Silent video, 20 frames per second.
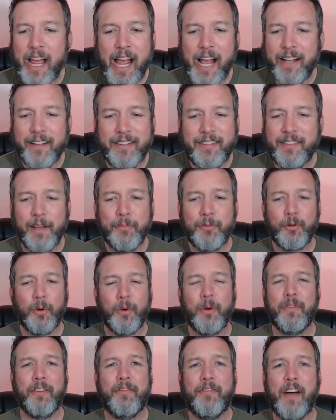as some
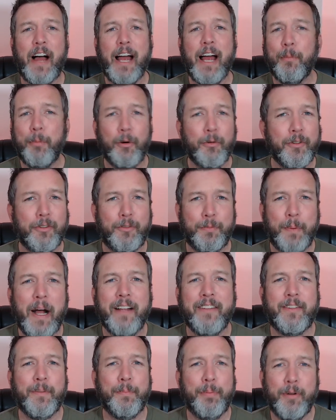sort of a viable
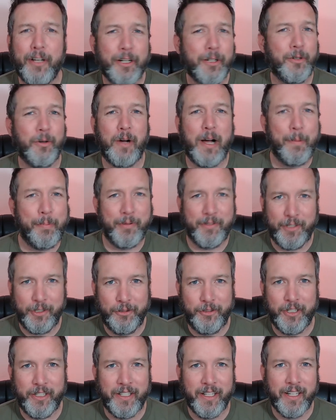response to political
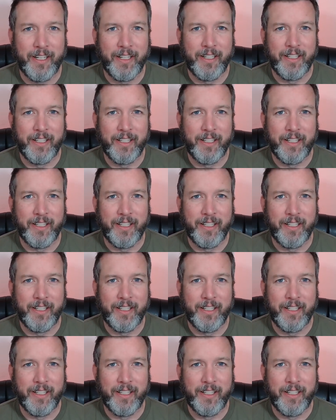opposition.